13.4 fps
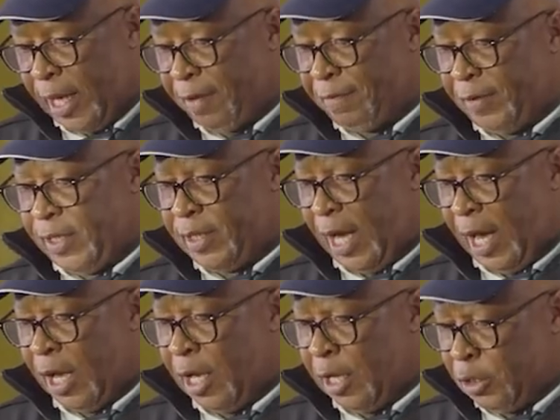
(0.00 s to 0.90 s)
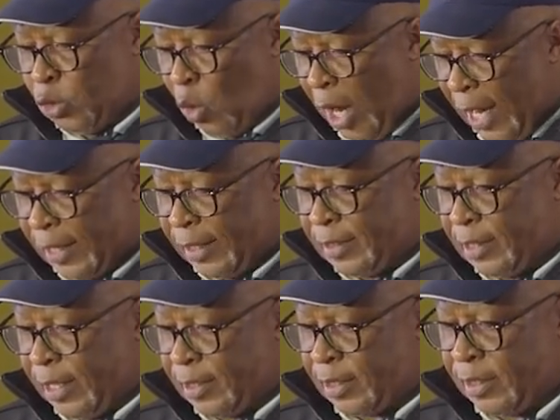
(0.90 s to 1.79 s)
levied to
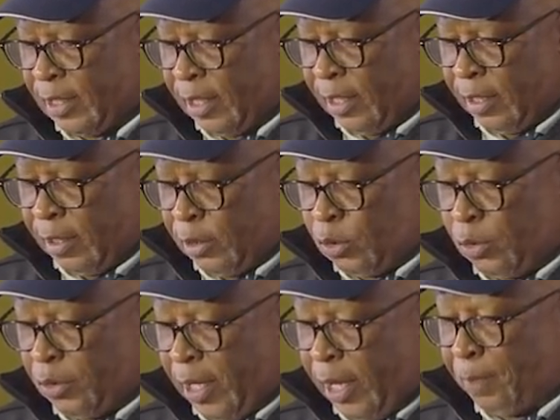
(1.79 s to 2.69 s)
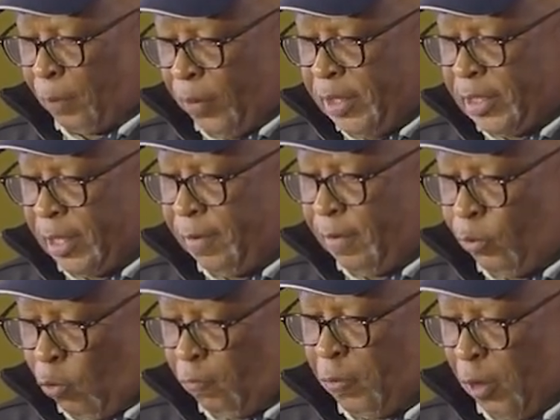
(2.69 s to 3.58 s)
access to the printed
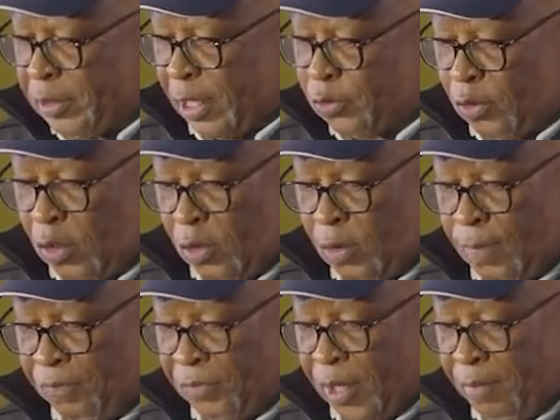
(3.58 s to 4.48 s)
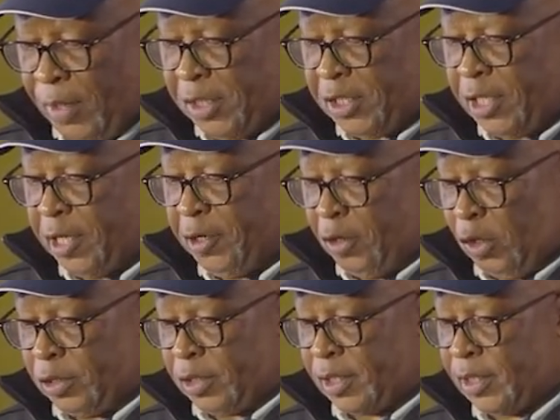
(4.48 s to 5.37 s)
voters roll, the mission
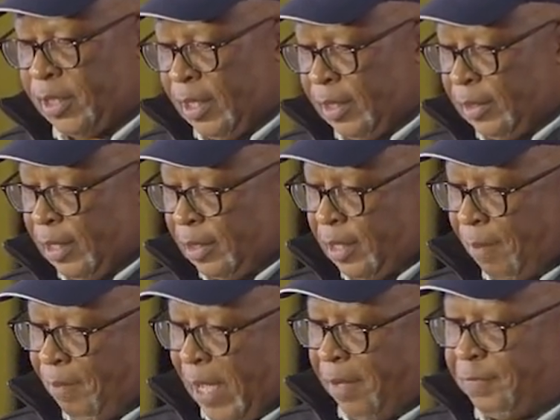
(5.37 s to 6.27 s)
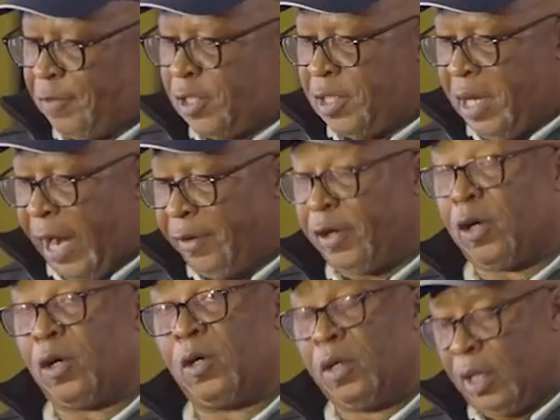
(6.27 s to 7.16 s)
notes that the above
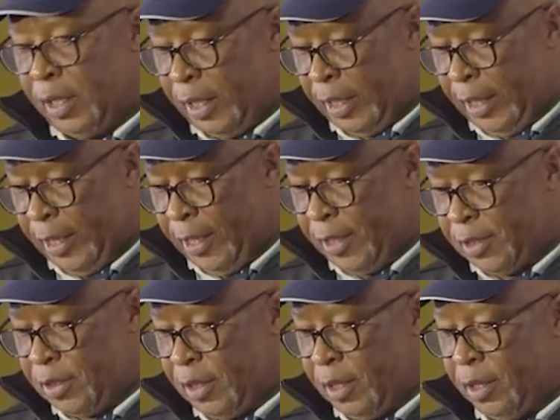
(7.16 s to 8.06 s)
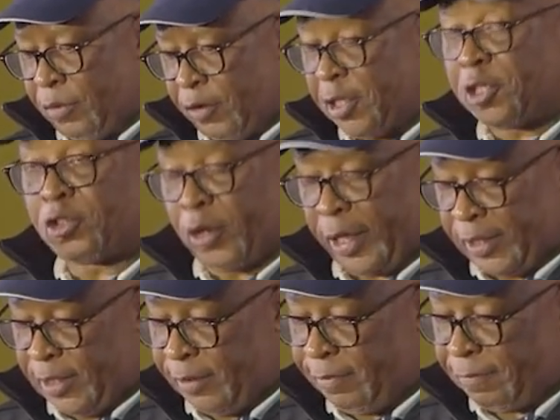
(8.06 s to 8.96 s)
scenario is
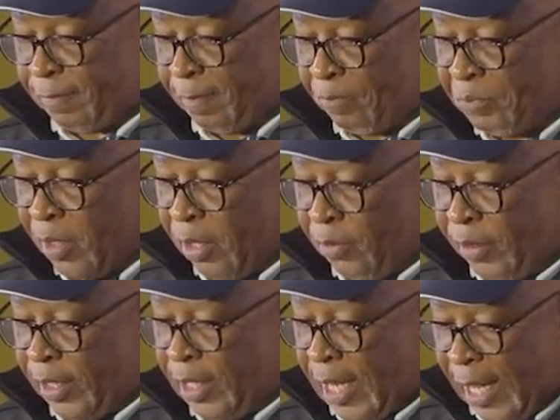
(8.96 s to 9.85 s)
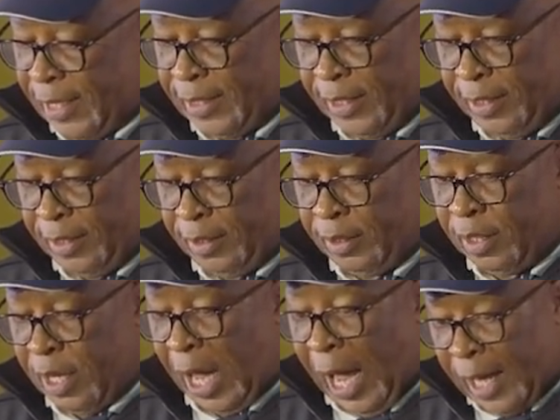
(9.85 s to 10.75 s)
restrictive
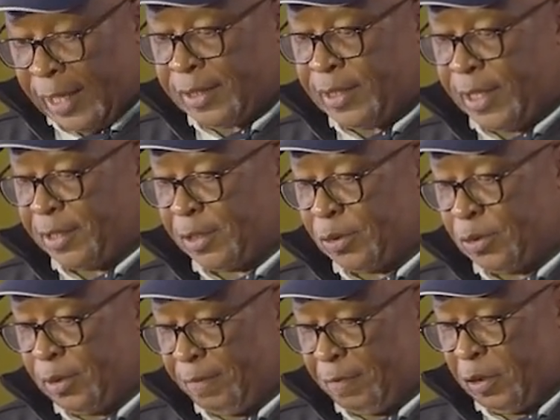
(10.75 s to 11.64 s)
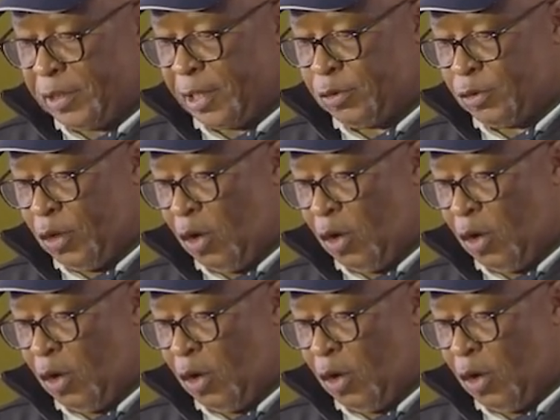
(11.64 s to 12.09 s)
regarding access to the voters